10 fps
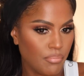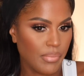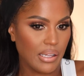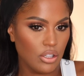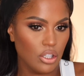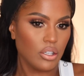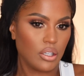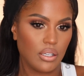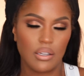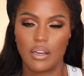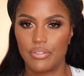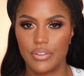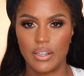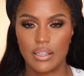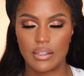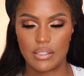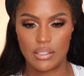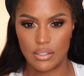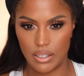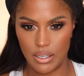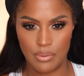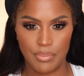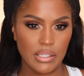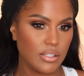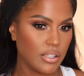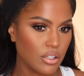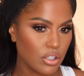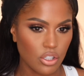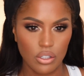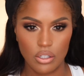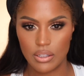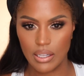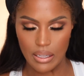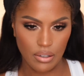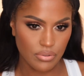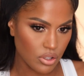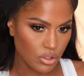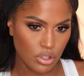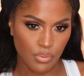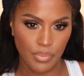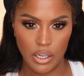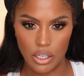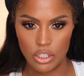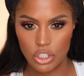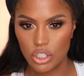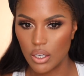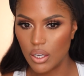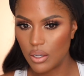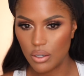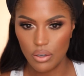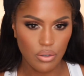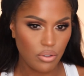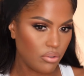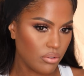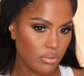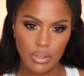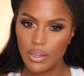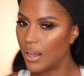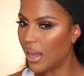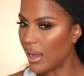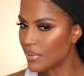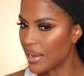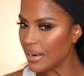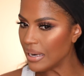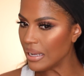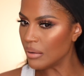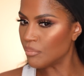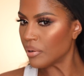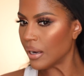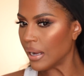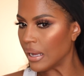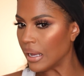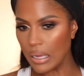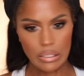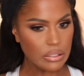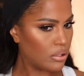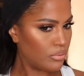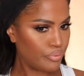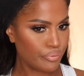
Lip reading: my look. I feel like this is like my signature look that I love to do so much. Ooh, I'm kind of impressed.